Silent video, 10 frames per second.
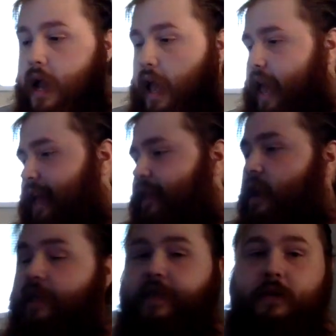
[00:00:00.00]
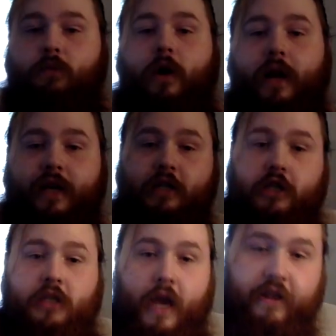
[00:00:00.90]
And this one is
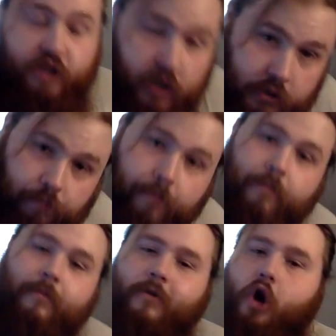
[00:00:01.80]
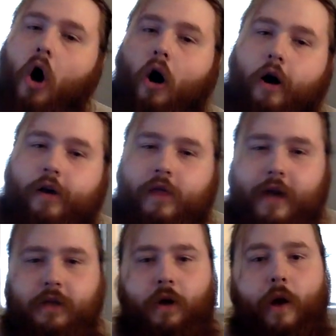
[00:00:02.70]
just like, just talk.
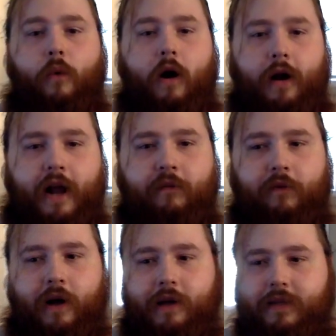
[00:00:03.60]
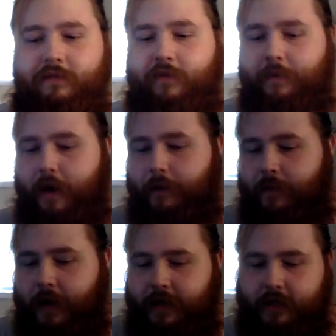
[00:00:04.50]
That's all I wanted was from
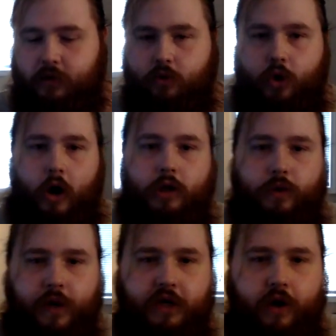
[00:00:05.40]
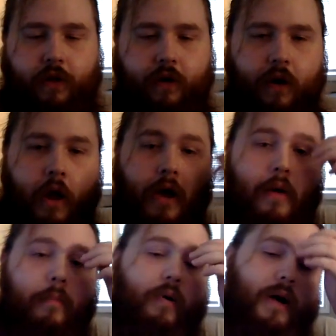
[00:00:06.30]
them, is to talk to each other.
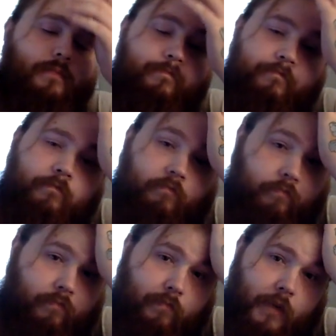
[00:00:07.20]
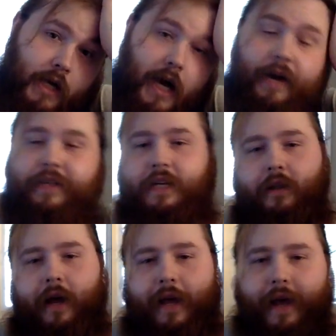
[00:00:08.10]
But I did
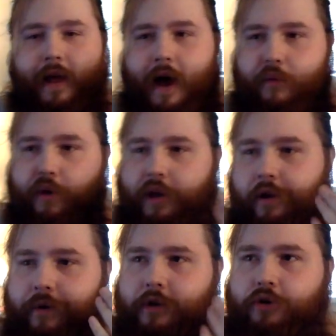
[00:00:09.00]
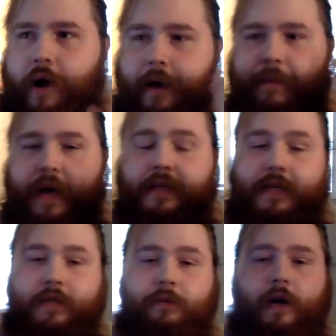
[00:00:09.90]
like it. I really do enjoy it, because
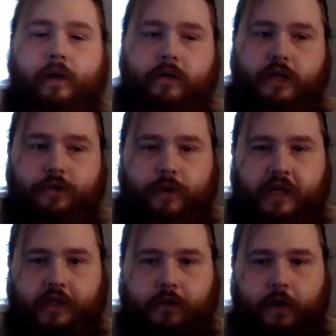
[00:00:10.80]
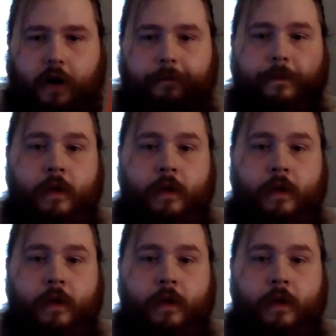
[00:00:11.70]
it's one of those situations where